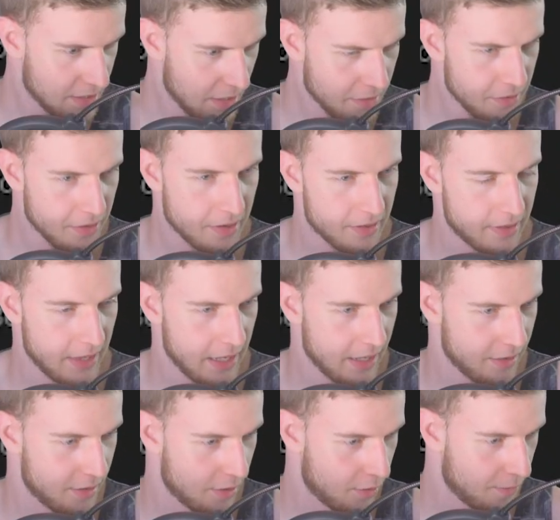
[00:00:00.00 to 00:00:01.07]
another
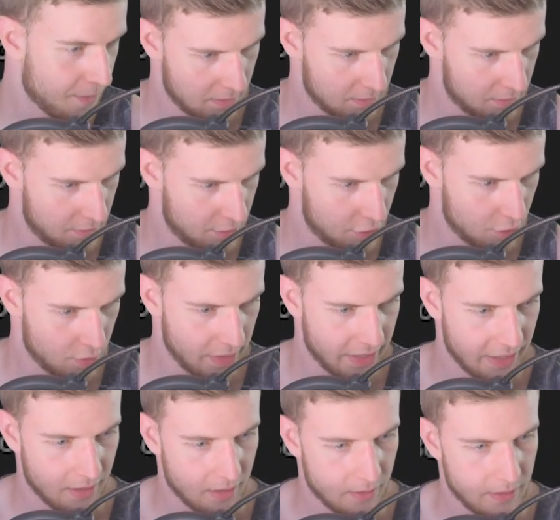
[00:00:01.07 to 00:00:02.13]
thing though, the
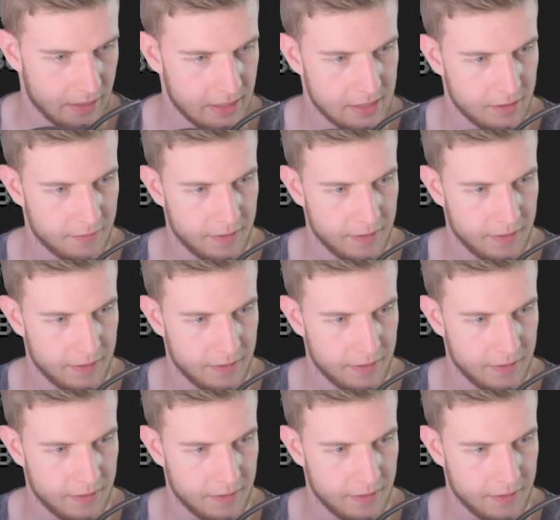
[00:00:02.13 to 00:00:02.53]
string, right? So